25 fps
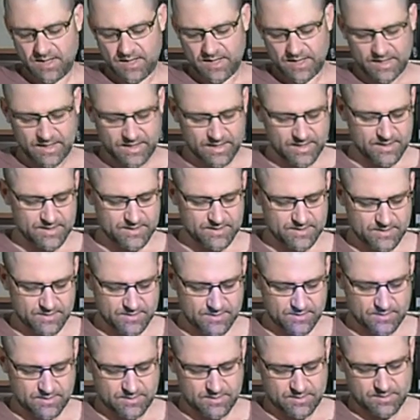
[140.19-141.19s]
And
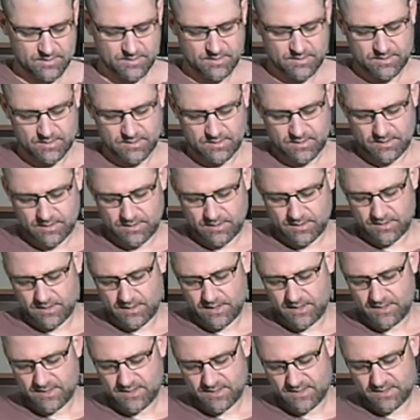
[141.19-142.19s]
it's
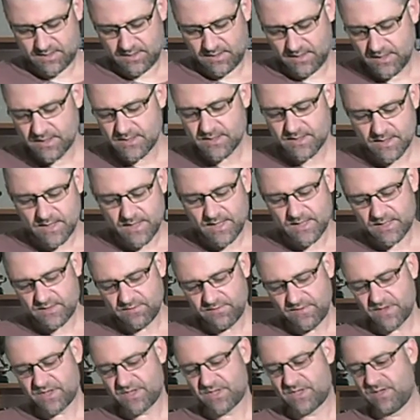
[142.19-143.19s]

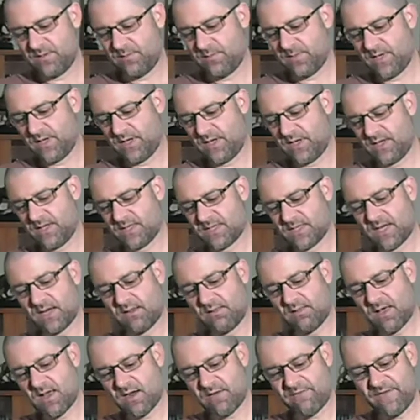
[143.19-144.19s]
science fiction, but it's
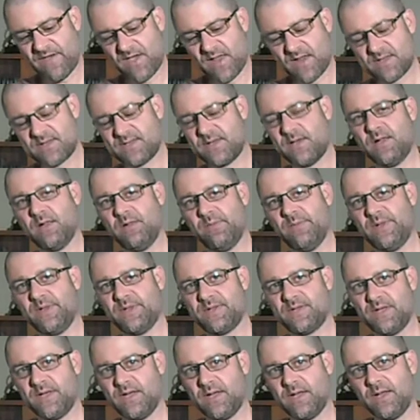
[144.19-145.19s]
got a lot of fantasy
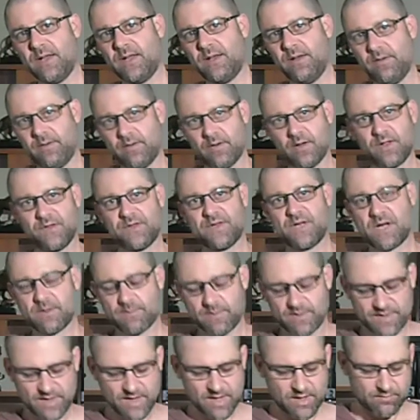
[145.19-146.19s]
elements in it, and I'll
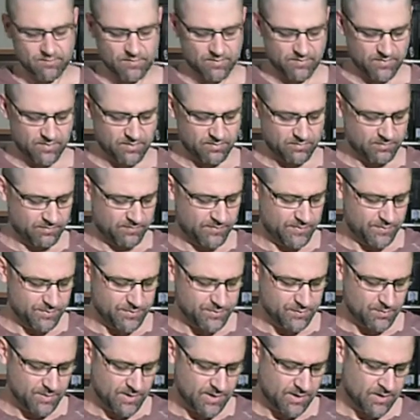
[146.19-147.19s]
talk about that in the
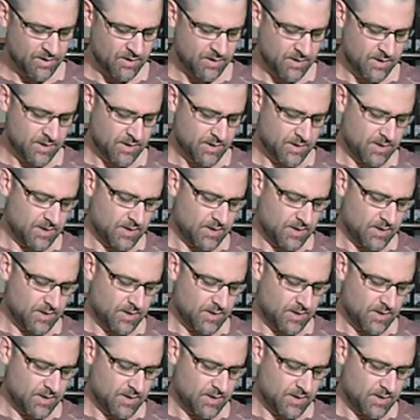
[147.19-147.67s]
review as well.